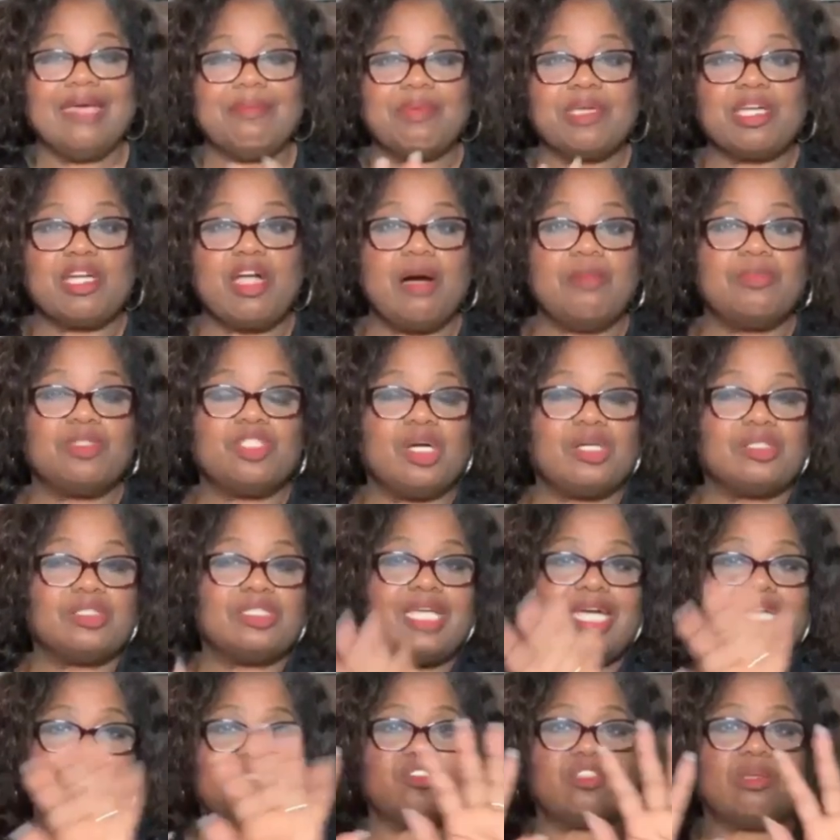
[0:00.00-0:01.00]
That
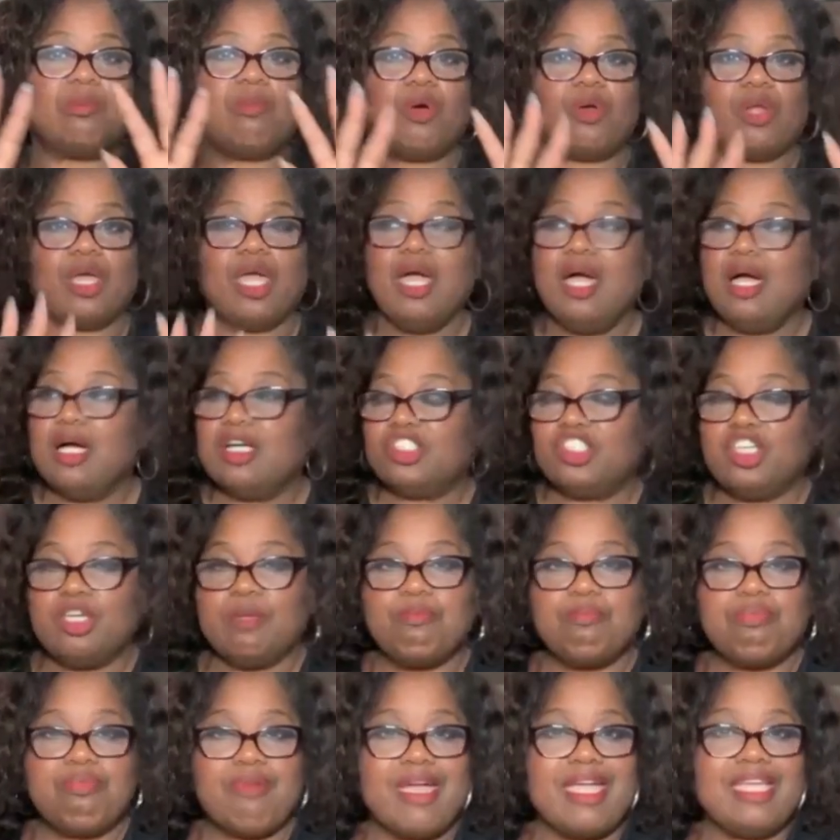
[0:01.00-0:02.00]
becomes her testimony.
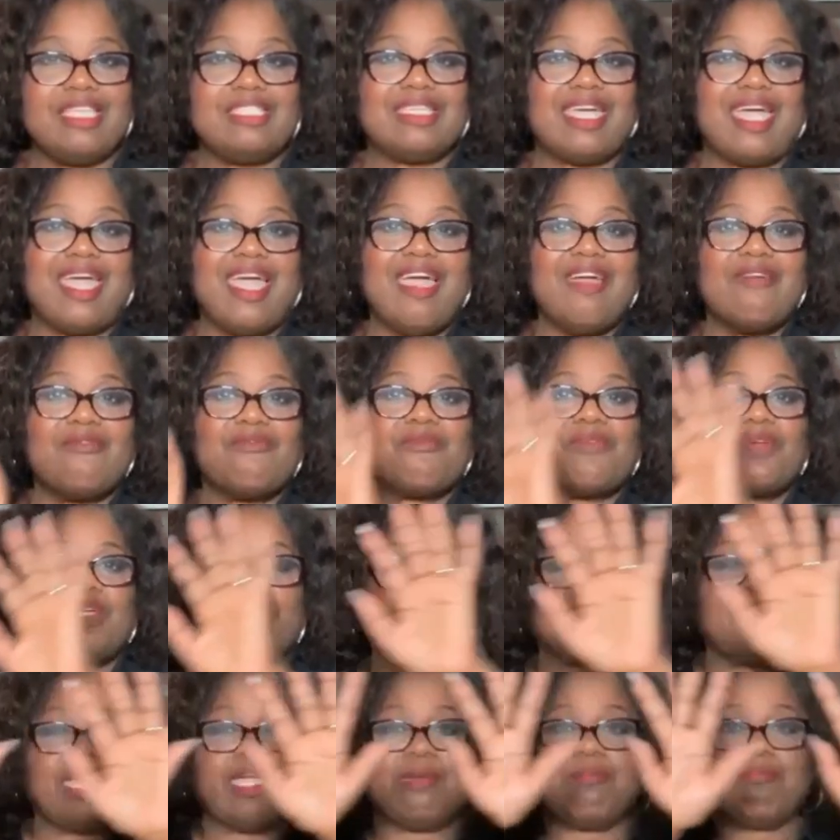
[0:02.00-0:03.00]
She brings
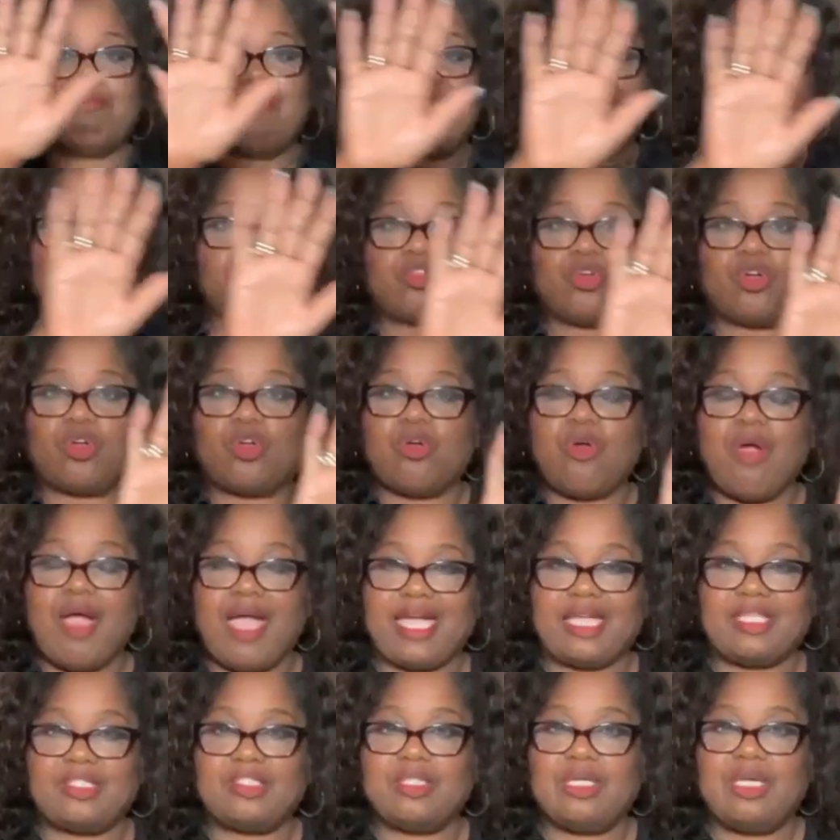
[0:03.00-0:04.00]
everything back to
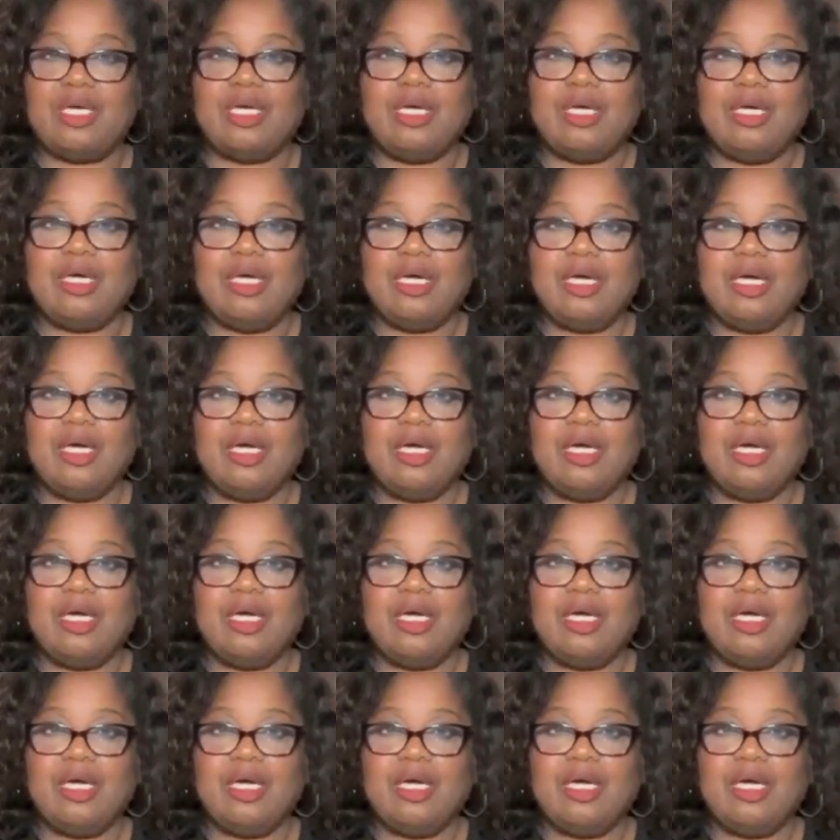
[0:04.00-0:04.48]
Christ.